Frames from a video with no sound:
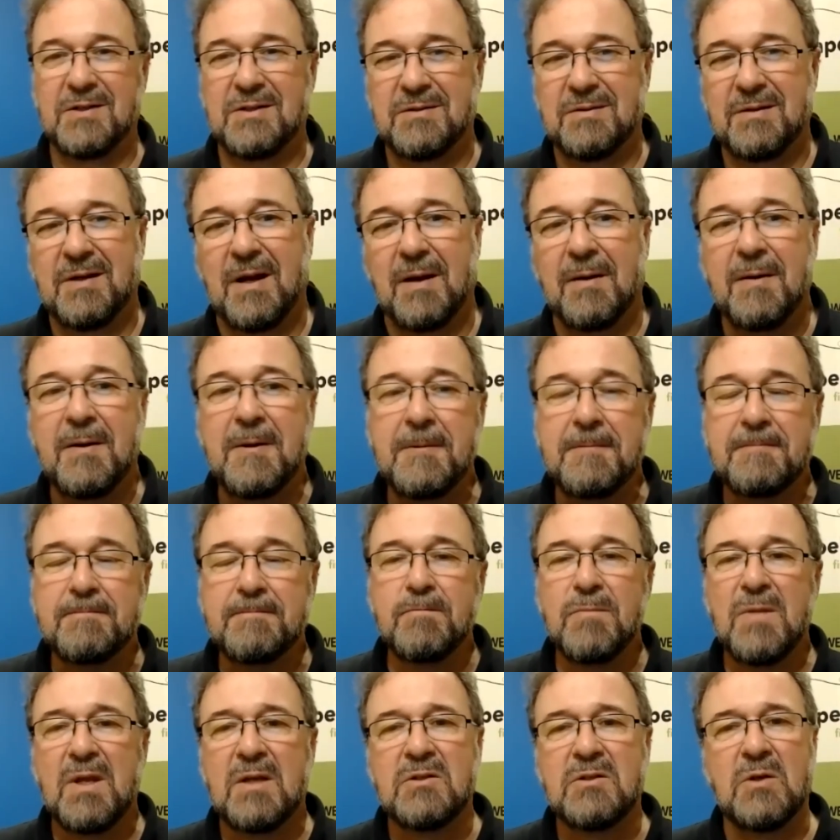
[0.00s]
season. Yeah.
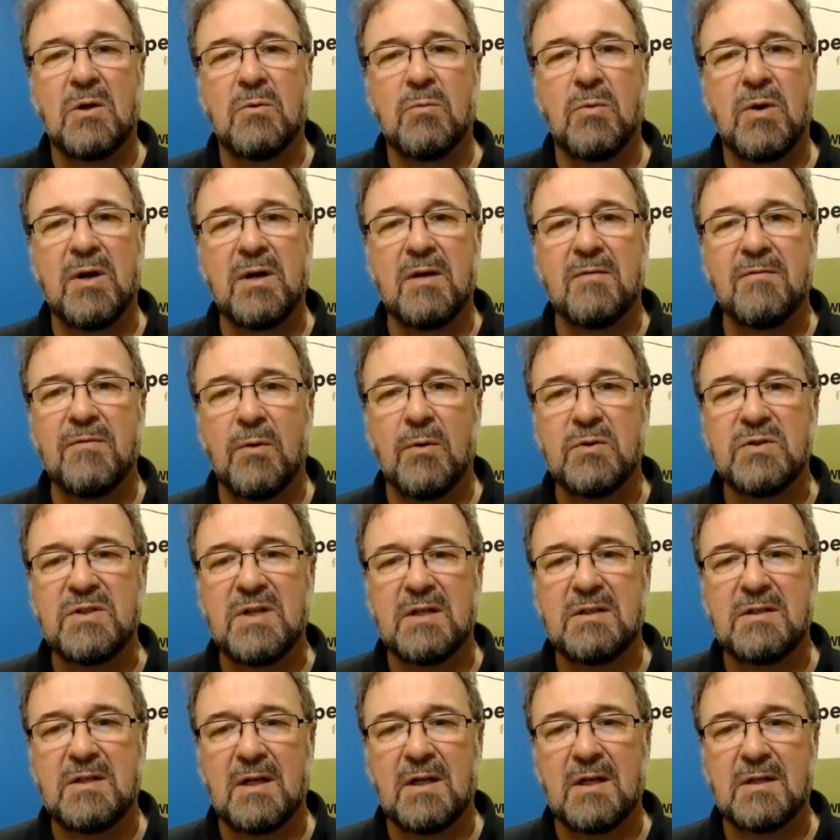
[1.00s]
So where can folks
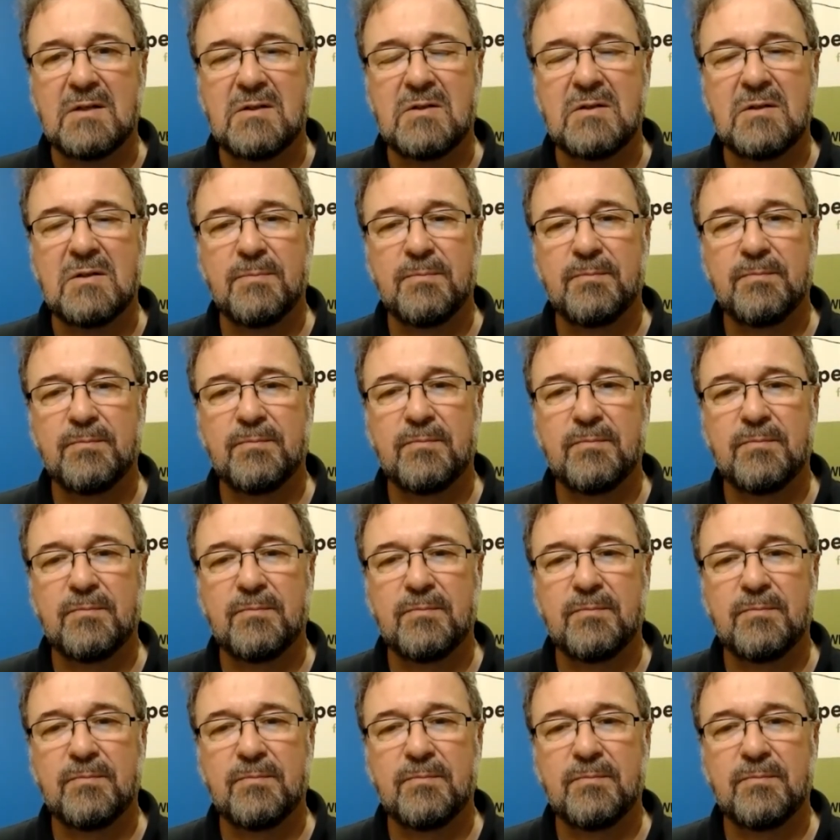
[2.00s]
get tickets?